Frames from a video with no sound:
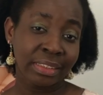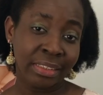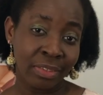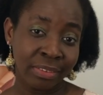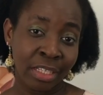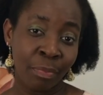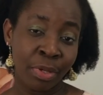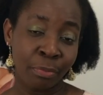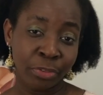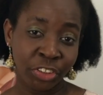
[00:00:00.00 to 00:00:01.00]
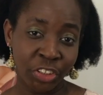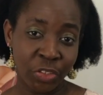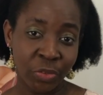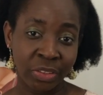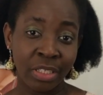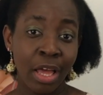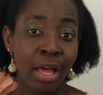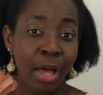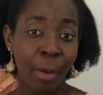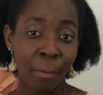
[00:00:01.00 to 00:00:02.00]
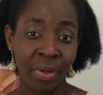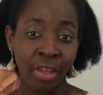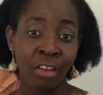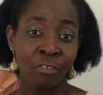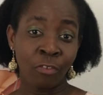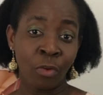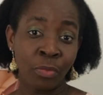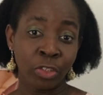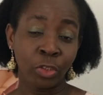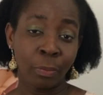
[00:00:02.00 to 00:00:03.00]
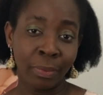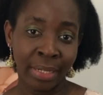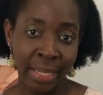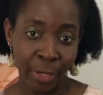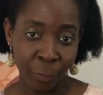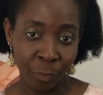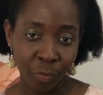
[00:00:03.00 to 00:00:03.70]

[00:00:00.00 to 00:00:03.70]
cells that are being produced come back and form your top layer.